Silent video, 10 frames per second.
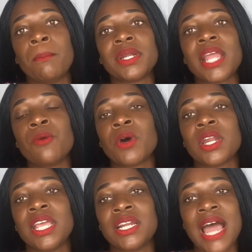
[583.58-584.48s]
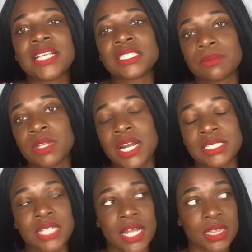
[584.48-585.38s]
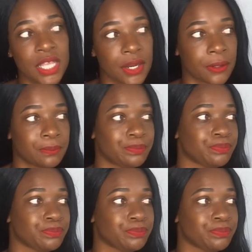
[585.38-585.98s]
but they want to ignite something that's not there.